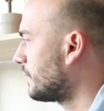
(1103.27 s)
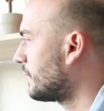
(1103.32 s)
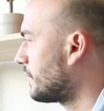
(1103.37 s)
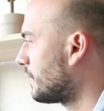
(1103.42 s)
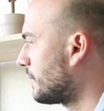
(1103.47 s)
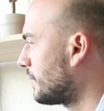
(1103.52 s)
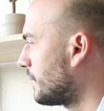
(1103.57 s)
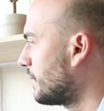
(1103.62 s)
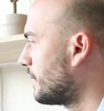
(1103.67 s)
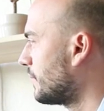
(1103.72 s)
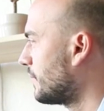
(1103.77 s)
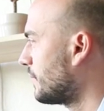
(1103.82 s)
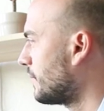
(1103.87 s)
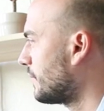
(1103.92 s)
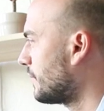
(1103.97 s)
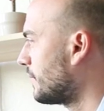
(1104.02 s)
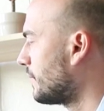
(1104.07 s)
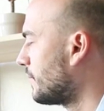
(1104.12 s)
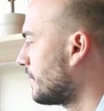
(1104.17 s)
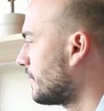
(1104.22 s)

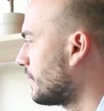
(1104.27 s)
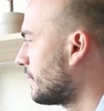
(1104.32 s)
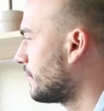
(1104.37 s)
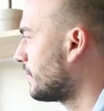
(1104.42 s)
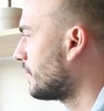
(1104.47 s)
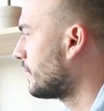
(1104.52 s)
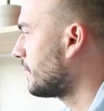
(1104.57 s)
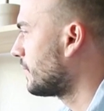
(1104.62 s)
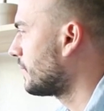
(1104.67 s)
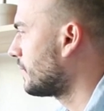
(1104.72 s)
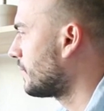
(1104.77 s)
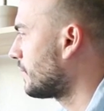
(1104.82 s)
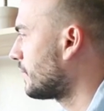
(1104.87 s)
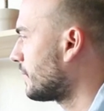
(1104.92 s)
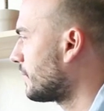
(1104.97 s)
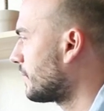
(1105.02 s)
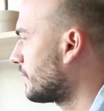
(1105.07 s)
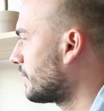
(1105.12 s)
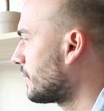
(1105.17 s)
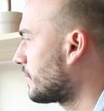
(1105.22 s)

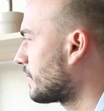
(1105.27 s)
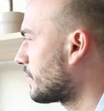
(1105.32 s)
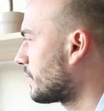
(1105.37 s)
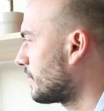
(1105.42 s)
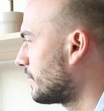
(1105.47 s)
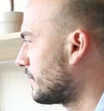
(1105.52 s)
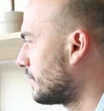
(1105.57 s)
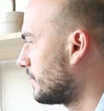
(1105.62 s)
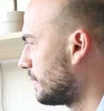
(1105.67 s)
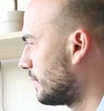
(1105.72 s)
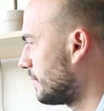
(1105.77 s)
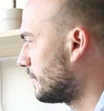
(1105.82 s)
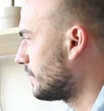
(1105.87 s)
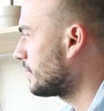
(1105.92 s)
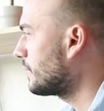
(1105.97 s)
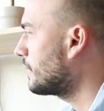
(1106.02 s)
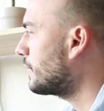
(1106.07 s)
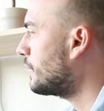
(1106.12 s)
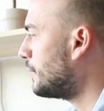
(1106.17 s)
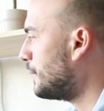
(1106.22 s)

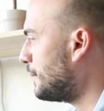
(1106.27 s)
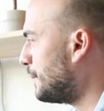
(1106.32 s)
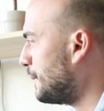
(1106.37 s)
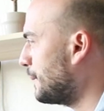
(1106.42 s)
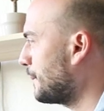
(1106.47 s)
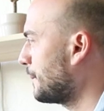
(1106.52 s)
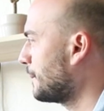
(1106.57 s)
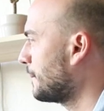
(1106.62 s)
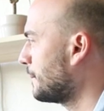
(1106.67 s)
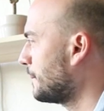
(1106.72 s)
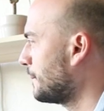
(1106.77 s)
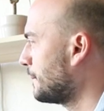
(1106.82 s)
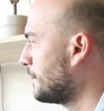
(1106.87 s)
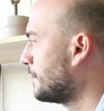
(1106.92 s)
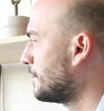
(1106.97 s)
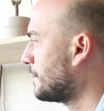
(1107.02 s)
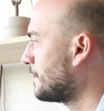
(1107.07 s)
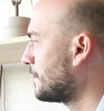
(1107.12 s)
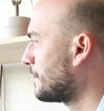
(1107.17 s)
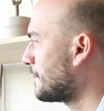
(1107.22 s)

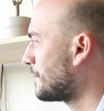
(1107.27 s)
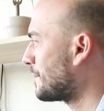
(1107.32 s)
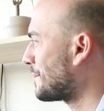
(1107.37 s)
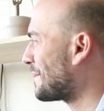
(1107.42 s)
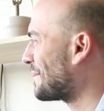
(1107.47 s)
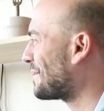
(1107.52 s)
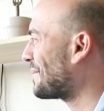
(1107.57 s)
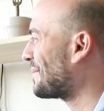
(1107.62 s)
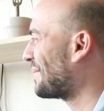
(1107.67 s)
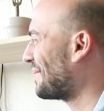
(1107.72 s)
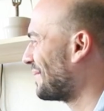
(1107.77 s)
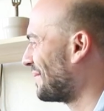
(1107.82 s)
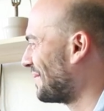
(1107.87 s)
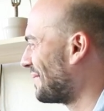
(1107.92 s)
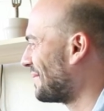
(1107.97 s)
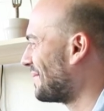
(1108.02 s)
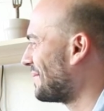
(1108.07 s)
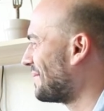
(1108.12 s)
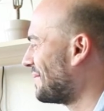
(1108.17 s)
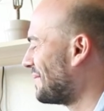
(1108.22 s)

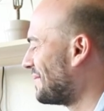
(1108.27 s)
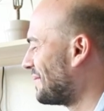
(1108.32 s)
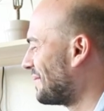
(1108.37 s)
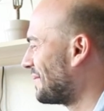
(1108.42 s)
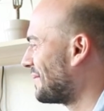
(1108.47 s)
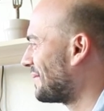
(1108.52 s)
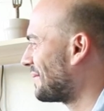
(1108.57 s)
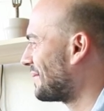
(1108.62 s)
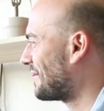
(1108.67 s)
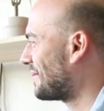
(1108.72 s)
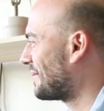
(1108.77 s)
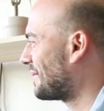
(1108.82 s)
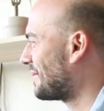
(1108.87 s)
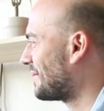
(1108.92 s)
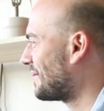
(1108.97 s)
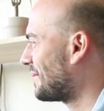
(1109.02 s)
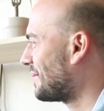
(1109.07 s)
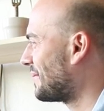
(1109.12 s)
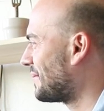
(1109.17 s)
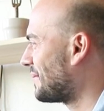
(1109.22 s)

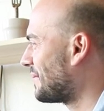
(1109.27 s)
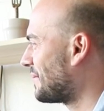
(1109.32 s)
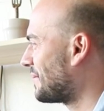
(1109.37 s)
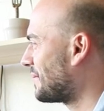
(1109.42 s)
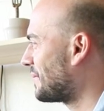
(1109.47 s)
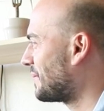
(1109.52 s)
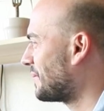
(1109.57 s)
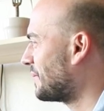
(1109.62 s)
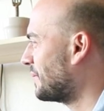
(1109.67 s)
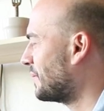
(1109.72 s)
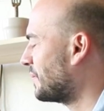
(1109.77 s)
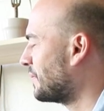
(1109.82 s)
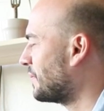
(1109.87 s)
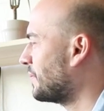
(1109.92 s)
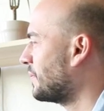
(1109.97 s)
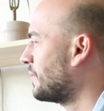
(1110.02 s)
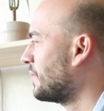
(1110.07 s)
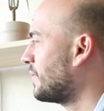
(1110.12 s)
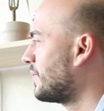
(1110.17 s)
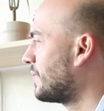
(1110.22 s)

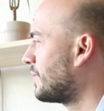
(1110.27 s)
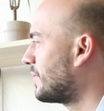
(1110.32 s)
[no speech]